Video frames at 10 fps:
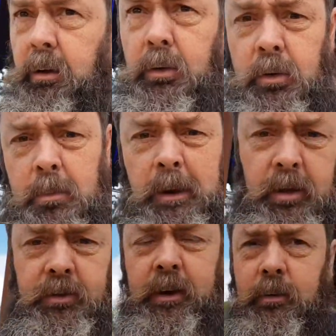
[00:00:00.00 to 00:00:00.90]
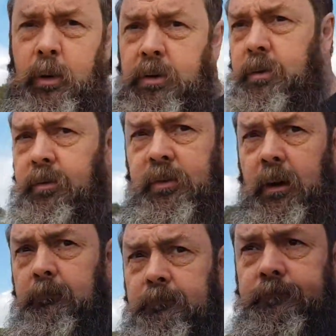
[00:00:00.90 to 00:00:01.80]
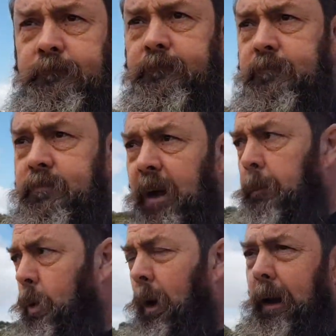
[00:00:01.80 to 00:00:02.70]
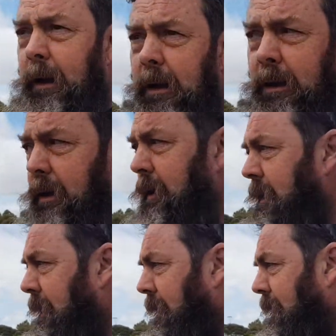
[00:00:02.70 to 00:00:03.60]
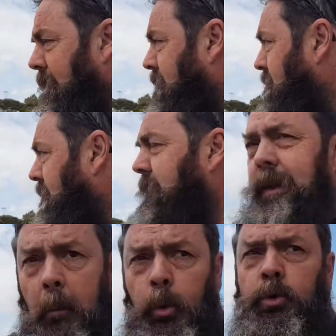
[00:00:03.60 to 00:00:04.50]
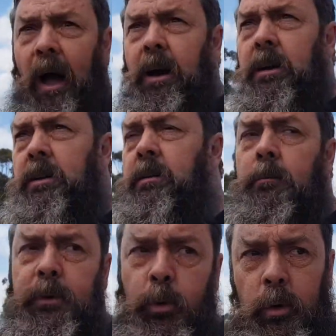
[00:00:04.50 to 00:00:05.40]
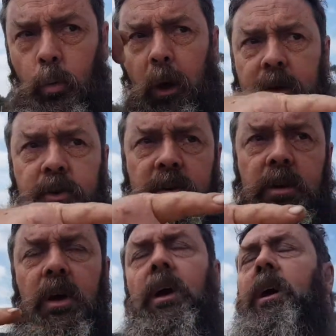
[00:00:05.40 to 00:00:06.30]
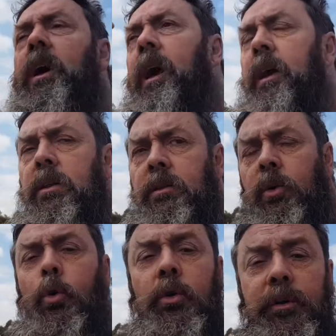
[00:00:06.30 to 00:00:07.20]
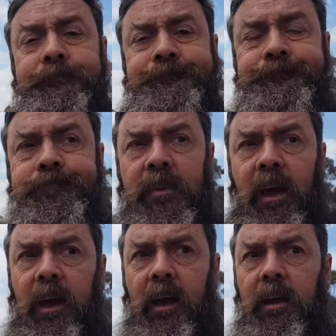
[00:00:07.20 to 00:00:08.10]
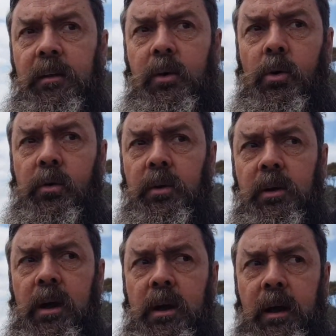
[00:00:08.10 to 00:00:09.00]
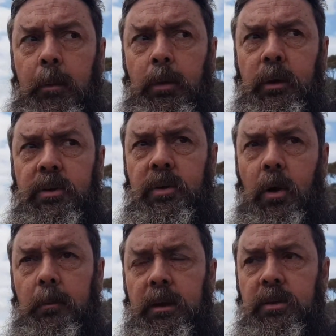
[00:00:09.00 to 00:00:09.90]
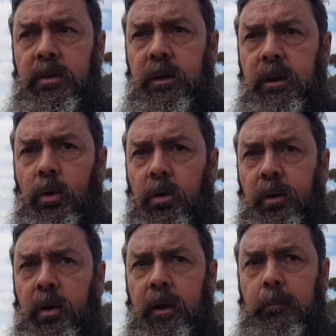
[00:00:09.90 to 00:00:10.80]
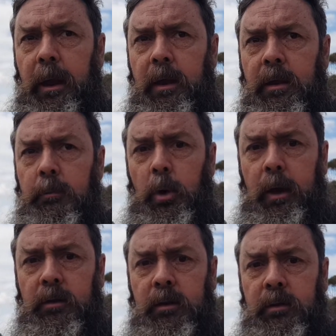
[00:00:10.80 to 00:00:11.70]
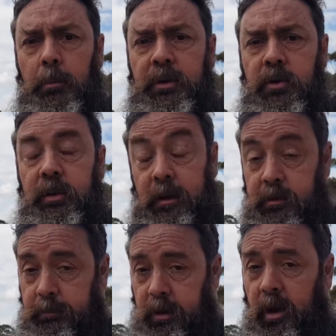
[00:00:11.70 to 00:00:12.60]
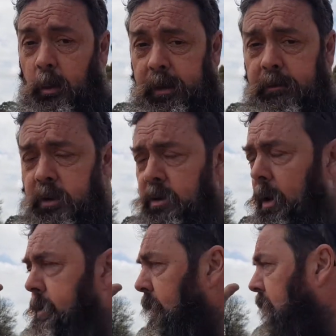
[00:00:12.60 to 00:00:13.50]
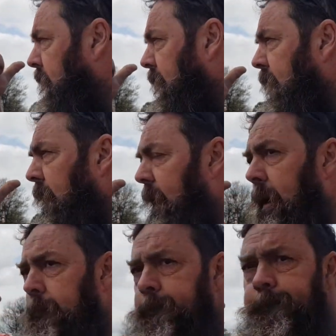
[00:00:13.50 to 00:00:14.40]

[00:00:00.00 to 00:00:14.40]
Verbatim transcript: you're in the middle of the southwest of um, WA, uh, in Young between Wagin and Kukerin. And Kukerin in a couple of weeks' time is the Kukerin Creek Bed and Burnout competition. That's pretty good. I went there a few times. Um,